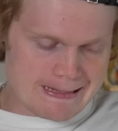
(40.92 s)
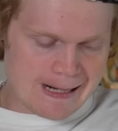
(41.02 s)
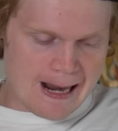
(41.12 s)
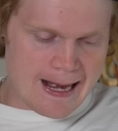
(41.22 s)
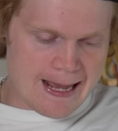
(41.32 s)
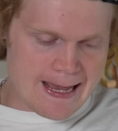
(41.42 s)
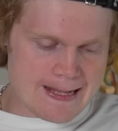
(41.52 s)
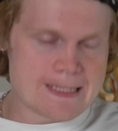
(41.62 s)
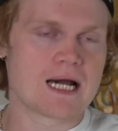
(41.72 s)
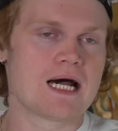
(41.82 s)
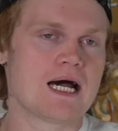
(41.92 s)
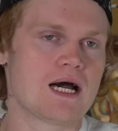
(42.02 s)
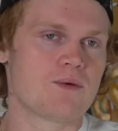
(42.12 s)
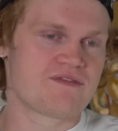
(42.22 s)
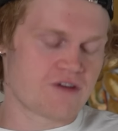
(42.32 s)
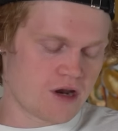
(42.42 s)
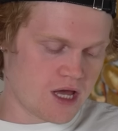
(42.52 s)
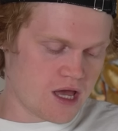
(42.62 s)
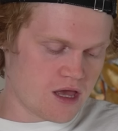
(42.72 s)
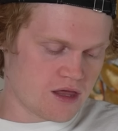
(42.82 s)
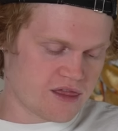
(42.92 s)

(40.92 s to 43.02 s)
Alrighty, we've got a